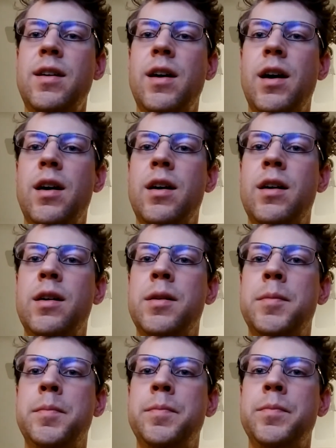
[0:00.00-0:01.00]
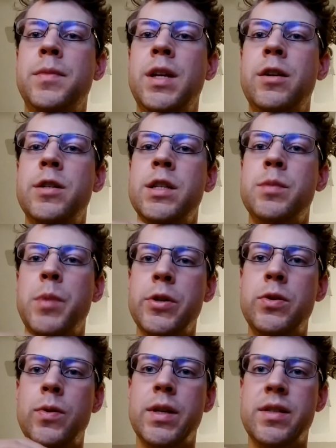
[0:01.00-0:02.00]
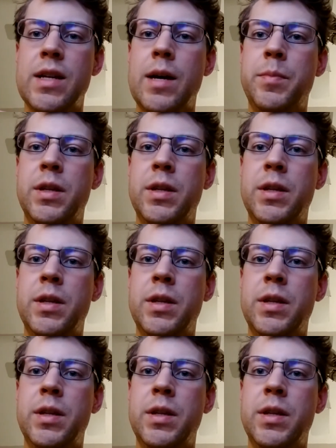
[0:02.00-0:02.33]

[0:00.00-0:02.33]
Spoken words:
that you're just supposed to accept.